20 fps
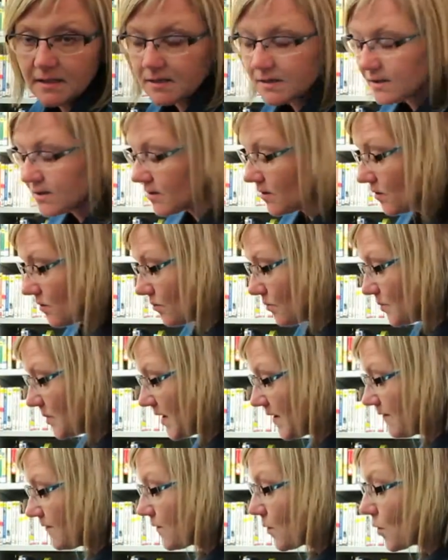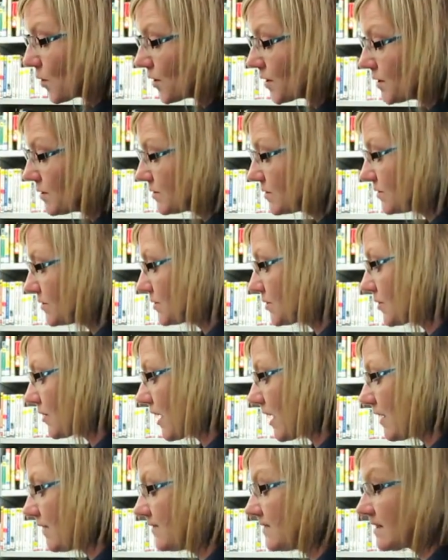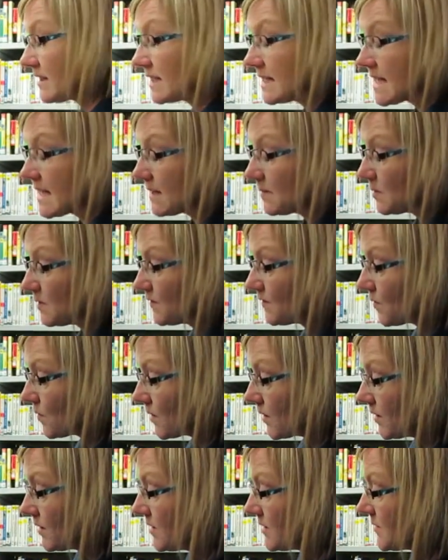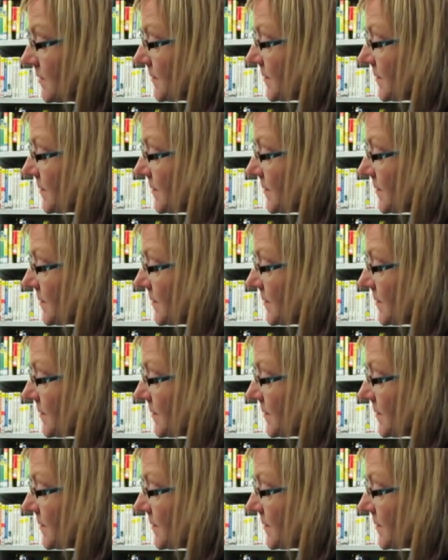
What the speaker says: so before you do your craft, the night before,